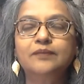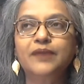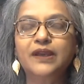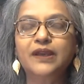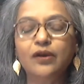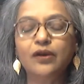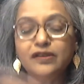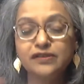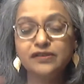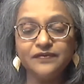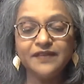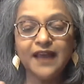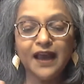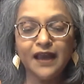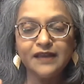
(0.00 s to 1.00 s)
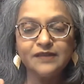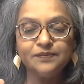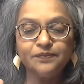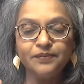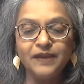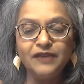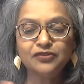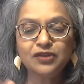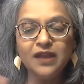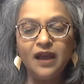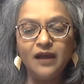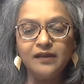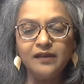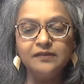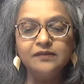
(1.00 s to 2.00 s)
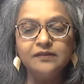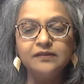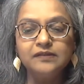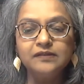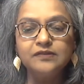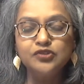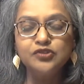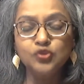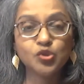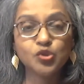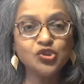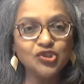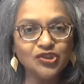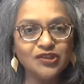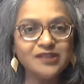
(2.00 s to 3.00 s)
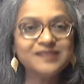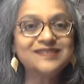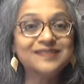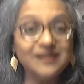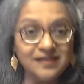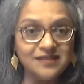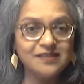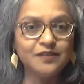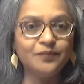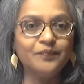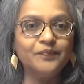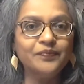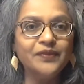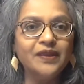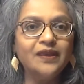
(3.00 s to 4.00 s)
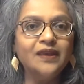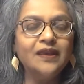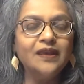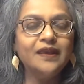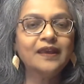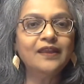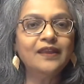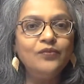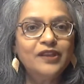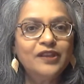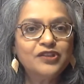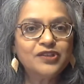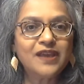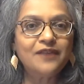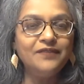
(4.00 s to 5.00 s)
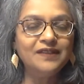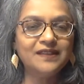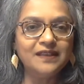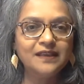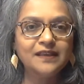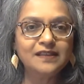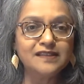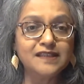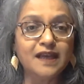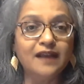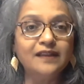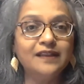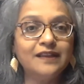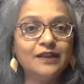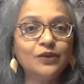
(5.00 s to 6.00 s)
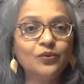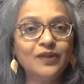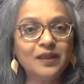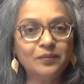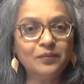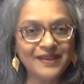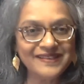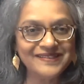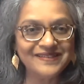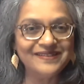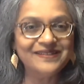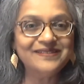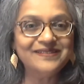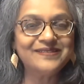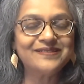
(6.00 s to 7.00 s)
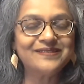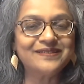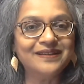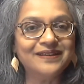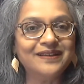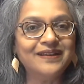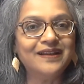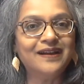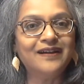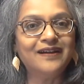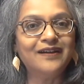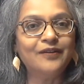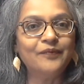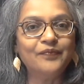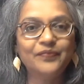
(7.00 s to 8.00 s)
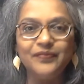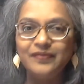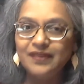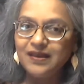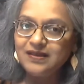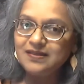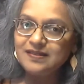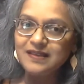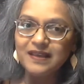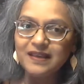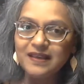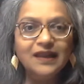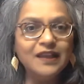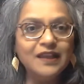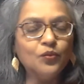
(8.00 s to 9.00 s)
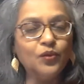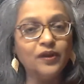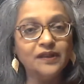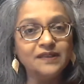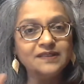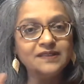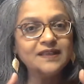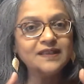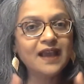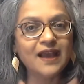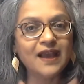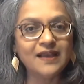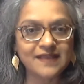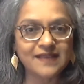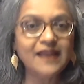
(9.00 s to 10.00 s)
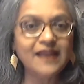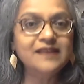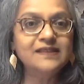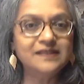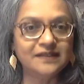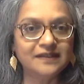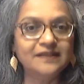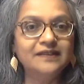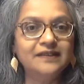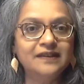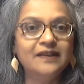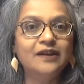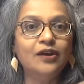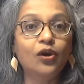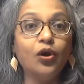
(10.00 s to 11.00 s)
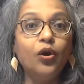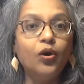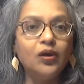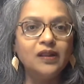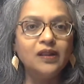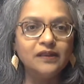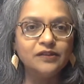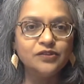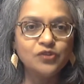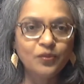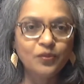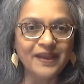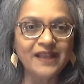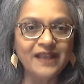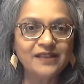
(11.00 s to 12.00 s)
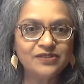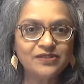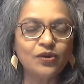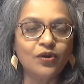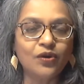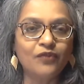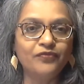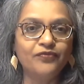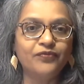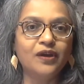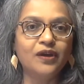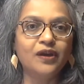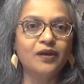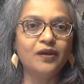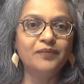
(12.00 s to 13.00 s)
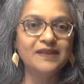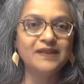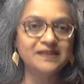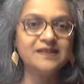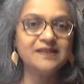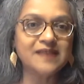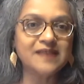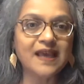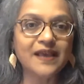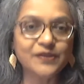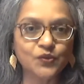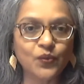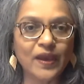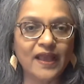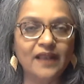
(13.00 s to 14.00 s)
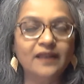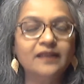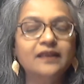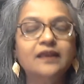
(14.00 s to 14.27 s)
because of that patriarchal social system in which everything is done, including business, um, this inequality has entered all domains of uh, business as well.